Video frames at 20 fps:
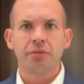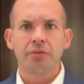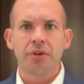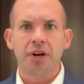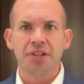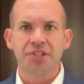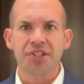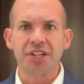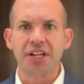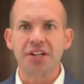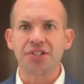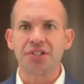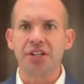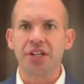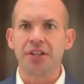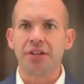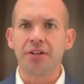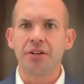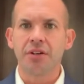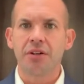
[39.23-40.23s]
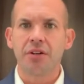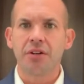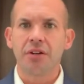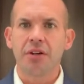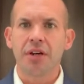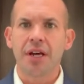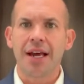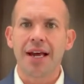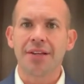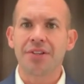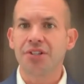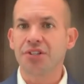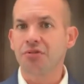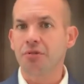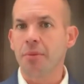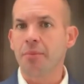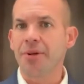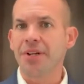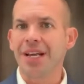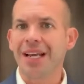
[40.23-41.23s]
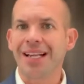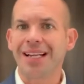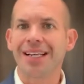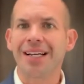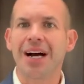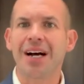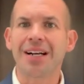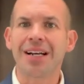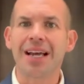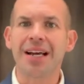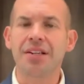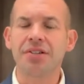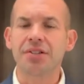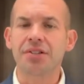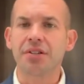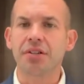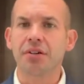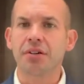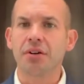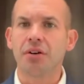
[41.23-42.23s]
a citizen and discriminating against